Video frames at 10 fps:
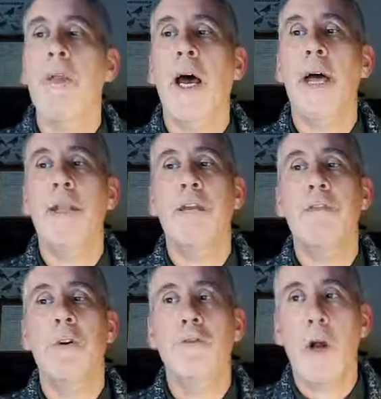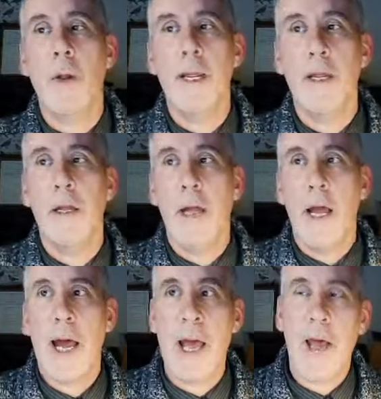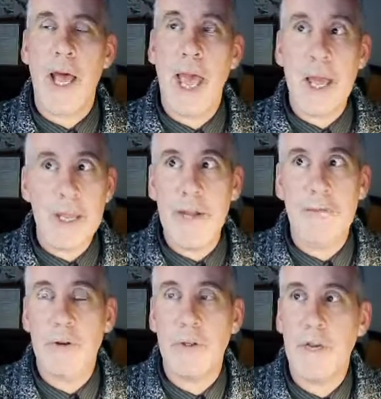and if you're growing uh, any fruit